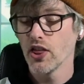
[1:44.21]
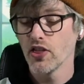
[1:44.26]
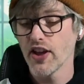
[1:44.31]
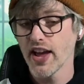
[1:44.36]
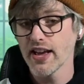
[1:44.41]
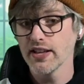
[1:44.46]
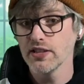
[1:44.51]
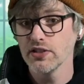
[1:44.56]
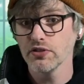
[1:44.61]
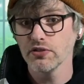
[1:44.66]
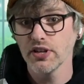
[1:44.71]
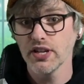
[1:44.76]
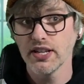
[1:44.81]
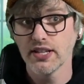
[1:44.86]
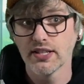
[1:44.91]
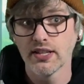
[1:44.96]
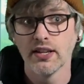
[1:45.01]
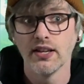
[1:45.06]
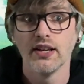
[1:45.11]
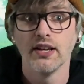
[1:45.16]
The answer
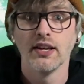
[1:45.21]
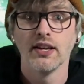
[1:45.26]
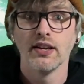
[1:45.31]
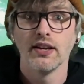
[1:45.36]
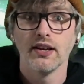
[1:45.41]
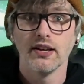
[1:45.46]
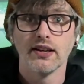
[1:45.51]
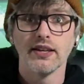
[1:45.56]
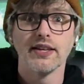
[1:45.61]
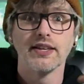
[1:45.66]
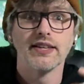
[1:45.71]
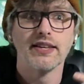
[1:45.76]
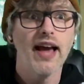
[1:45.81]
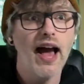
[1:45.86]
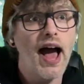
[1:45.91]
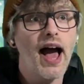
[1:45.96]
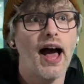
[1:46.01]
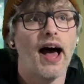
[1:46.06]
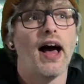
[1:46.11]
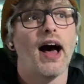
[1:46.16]
is
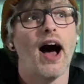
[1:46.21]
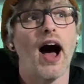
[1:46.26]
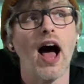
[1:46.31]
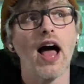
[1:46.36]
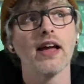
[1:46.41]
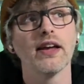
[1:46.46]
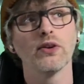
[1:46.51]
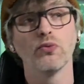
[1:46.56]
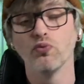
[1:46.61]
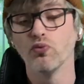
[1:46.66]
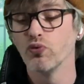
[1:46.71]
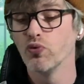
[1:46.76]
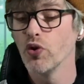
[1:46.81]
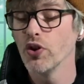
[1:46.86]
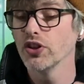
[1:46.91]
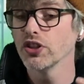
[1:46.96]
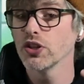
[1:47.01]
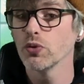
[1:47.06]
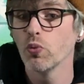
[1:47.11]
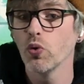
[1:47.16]
yeah, I
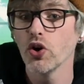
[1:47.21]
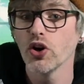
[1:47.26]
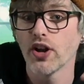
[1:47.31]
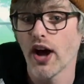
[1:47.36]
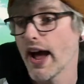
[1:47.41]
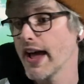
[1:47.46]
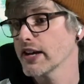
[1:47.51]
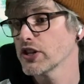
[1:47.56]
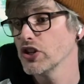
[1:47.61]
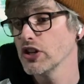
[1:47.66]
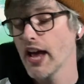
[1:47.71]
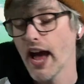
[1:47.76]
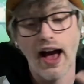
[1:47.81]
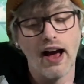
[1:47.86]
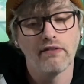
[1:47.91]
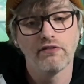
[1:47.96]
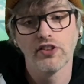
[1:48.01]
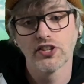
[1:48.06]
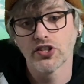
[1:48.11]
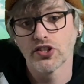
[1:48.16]
really would. I actually
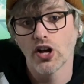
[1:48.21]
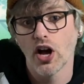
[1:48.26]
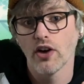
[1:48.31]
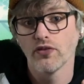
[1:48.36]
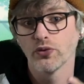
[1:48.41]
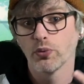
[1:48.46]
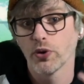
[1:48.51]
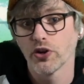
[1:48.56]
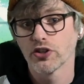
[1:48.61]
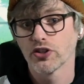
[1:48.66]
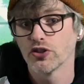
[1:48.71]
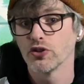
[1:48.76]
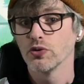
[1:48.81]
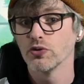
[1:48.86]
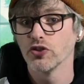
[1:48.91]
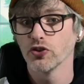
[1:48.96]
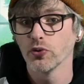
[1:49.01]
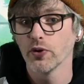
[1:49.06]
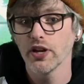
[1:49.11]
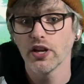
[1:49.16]
have the software
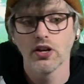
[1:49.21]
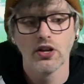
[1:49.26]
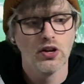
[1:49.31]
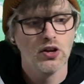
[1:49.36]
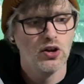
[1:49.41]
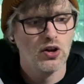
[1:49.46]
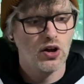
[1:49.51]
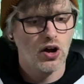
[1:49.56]
to do it.